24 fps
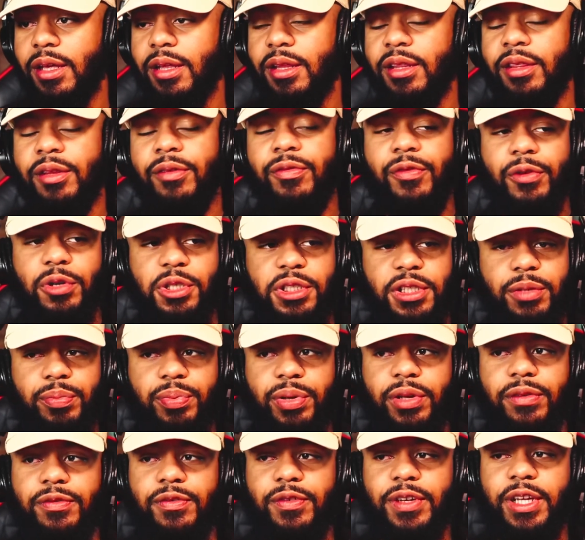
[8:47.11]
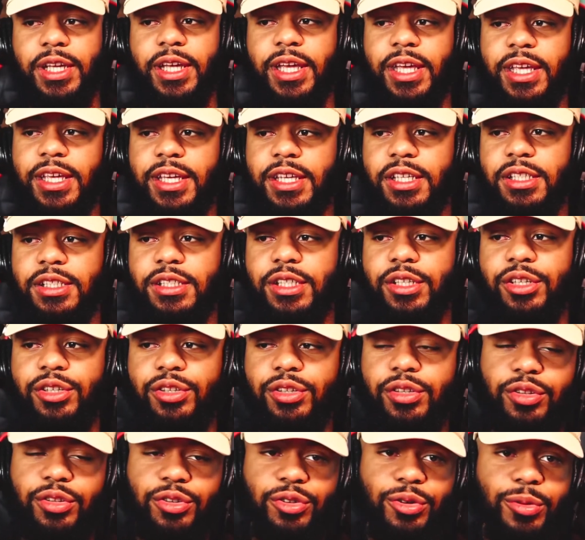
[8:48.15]
And the first epiphany is
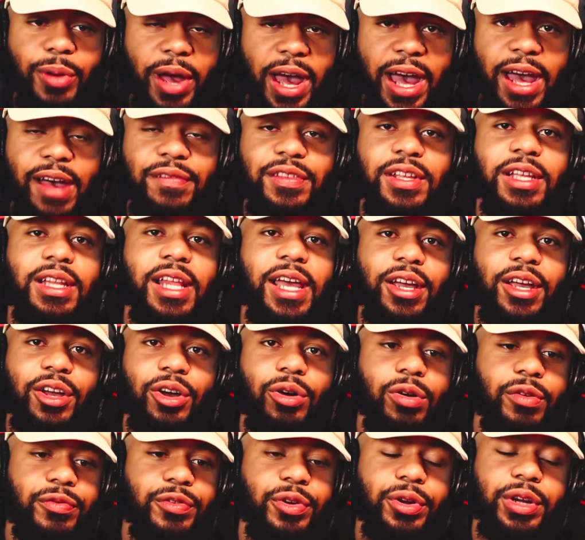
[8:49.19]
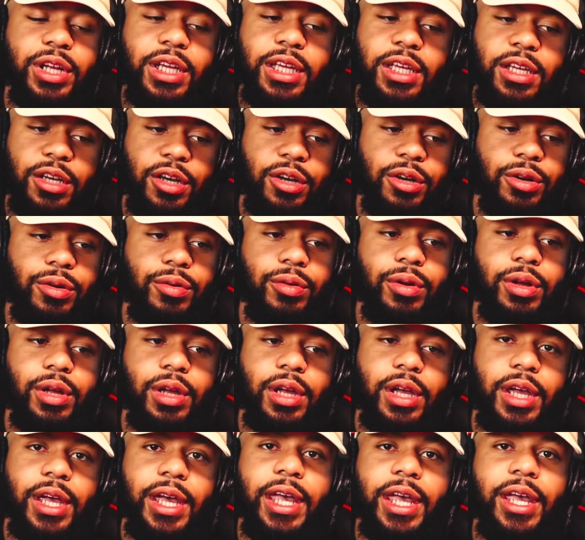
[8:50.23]
you have to let go of your ego
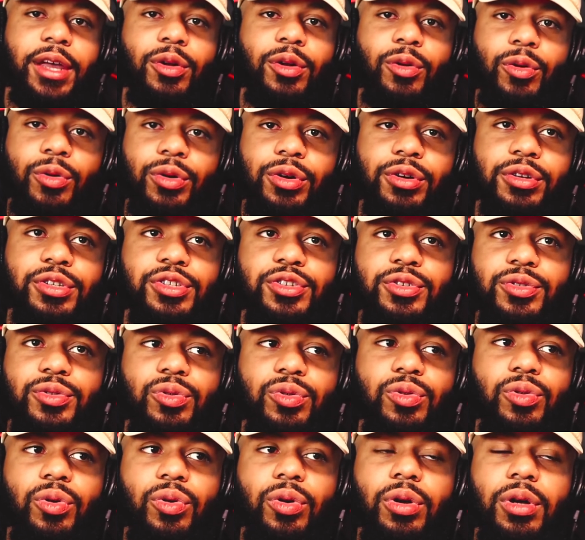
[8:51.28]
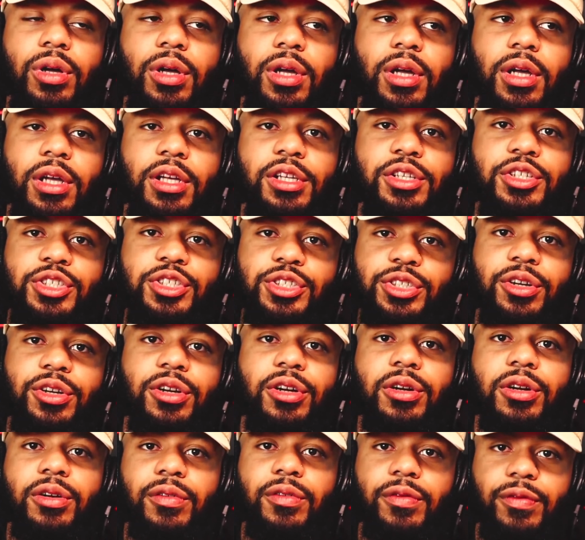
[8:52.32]
in order to
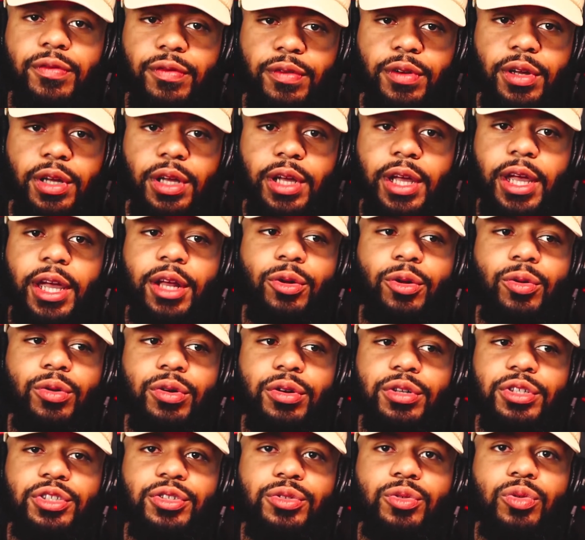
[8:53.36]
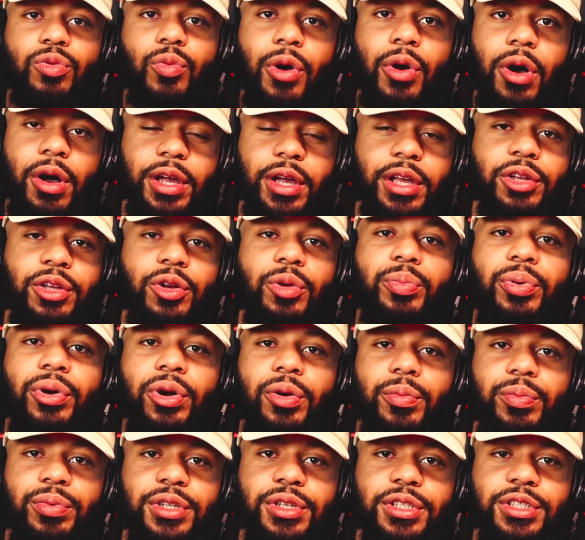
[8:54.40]
serve, in order to walk in your
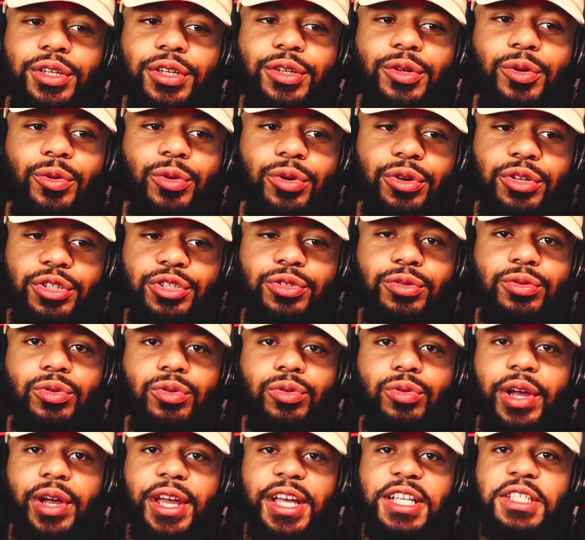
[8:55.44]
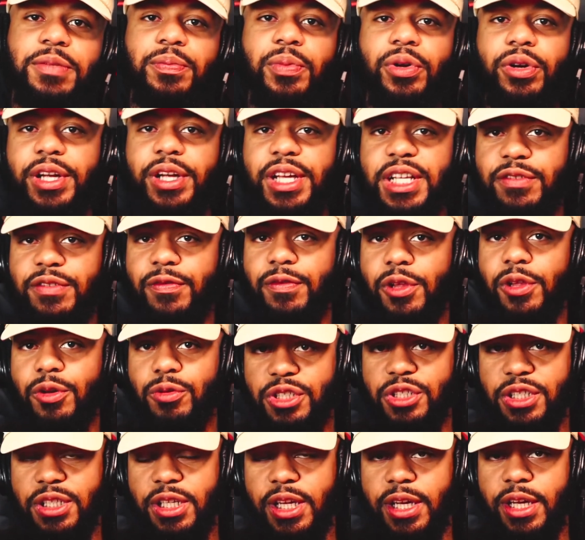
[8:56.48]
purpose, in order to experience flow
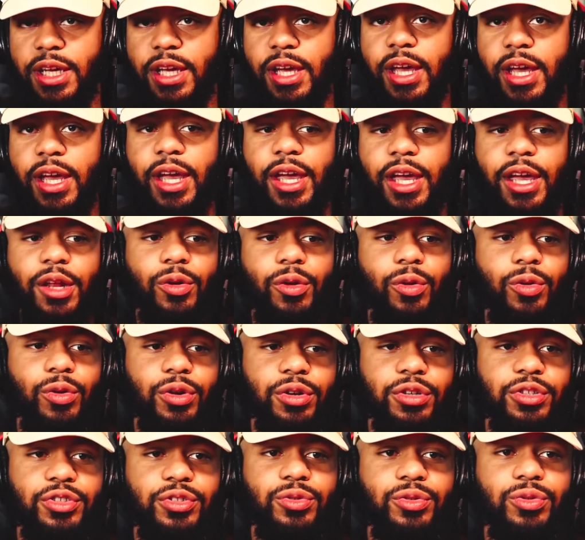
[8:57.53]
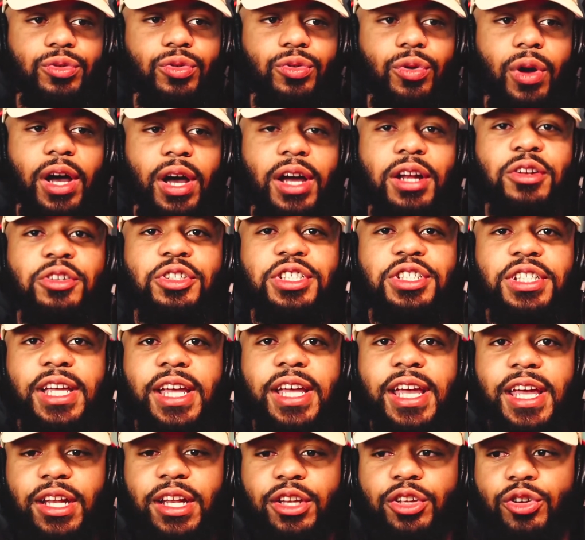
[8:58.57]
state, in order to
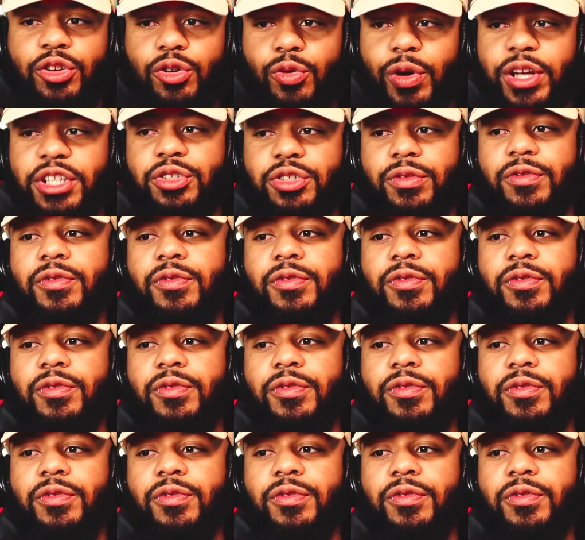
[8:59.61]
understand you at your